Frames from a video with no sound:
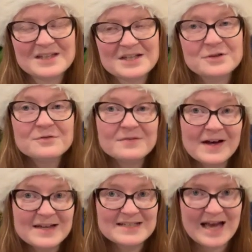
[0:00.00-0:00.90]
You
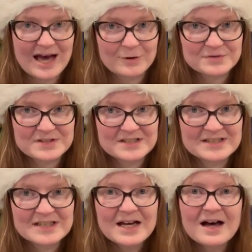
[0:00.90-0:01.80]
find out
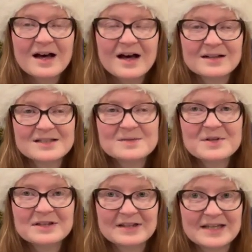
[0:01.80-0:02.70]

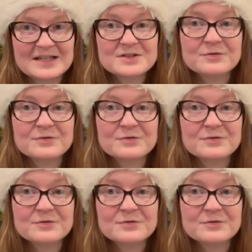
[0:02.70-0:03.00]
Elizabeth Lane is a